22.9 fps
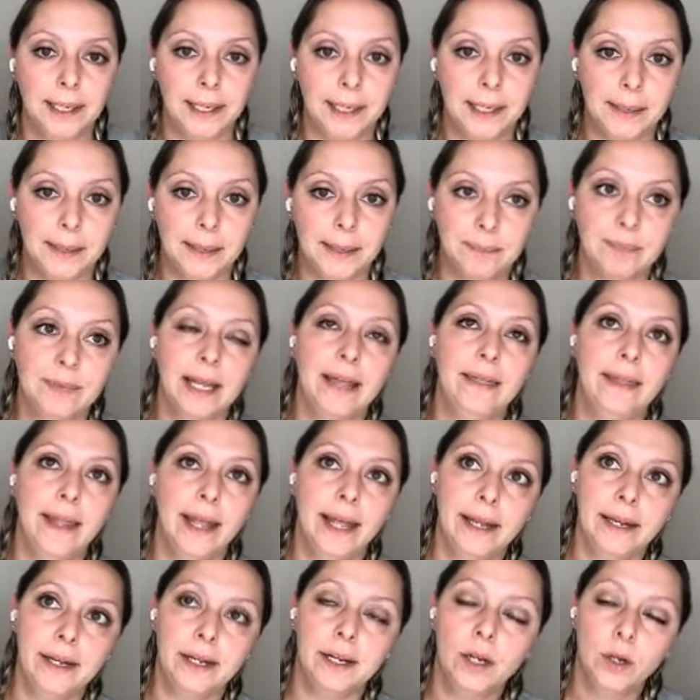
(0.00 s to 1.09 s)
Um, and
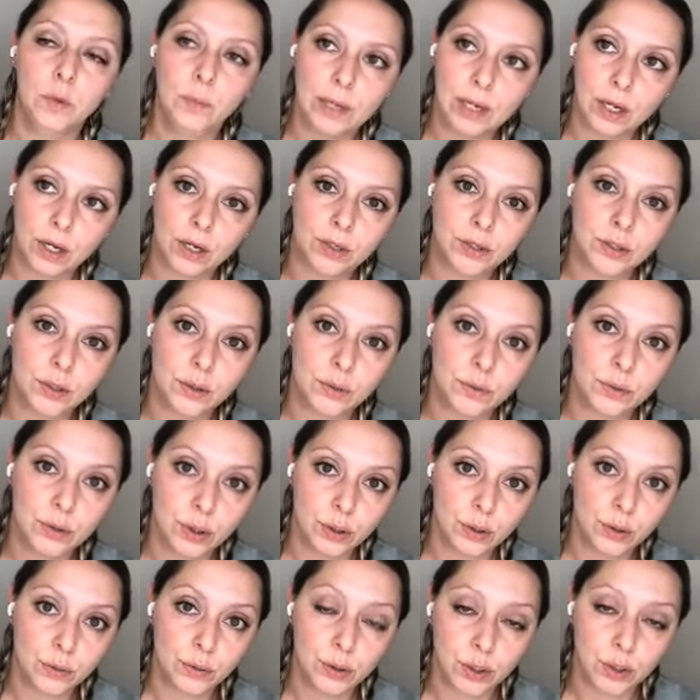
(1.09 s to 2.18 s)
then we also
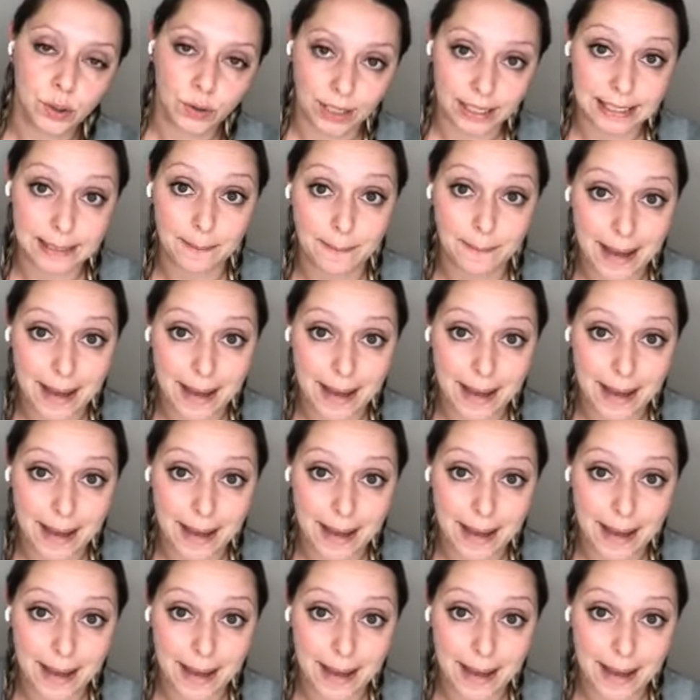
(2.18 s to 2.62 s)
do stress